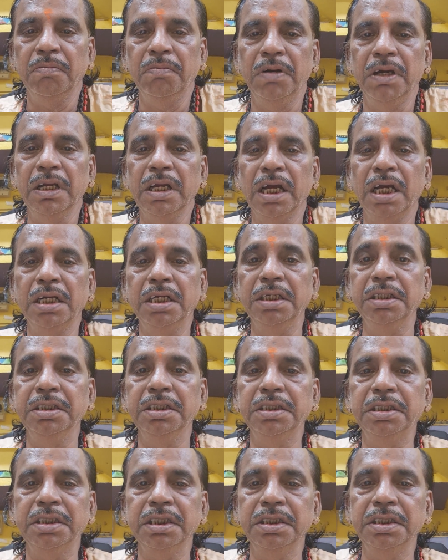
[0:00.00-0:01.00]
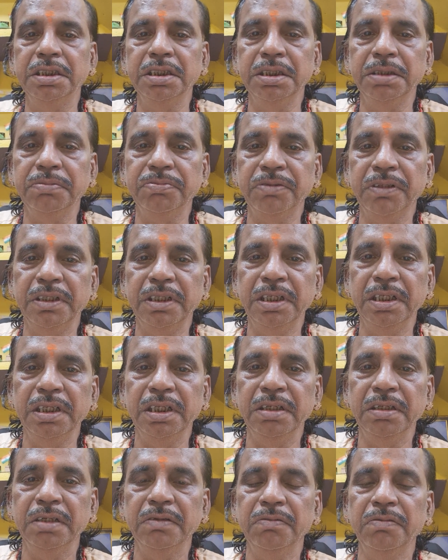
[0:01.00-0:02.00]
by unregistered Chit Fund,
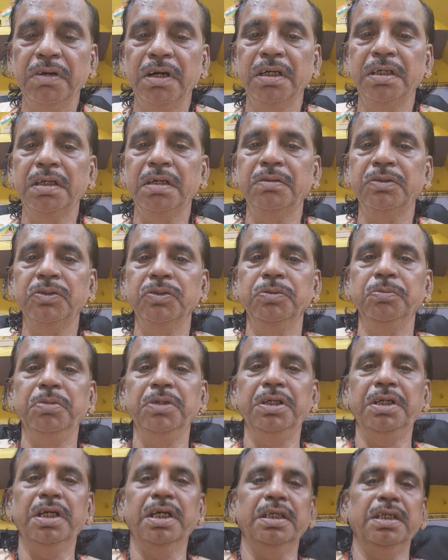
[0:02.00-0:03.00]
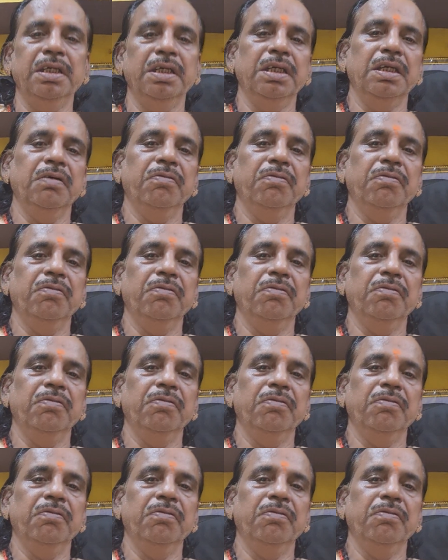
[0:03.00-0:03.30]
what should be done?